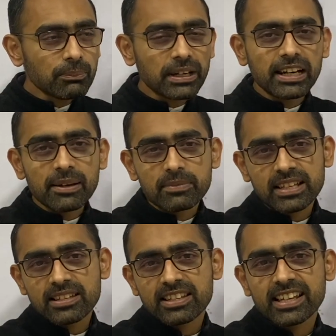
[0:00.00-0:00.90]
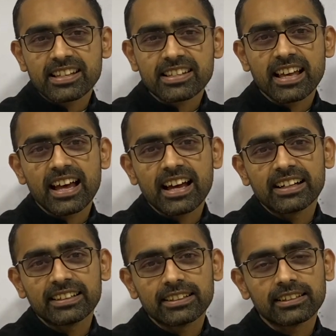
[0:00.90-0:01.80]
prelims and
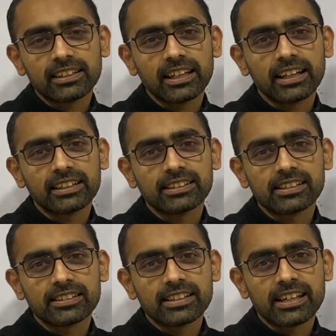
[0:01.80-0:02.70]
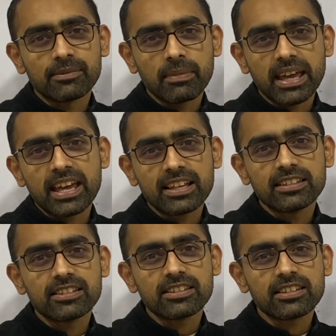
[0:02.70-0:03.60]
CSAT, and then
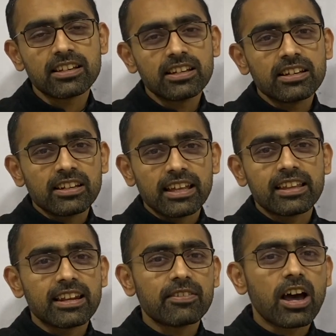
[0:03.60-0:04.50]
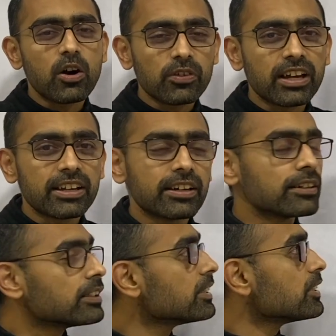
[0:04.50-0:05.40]
mains, and then now we are here.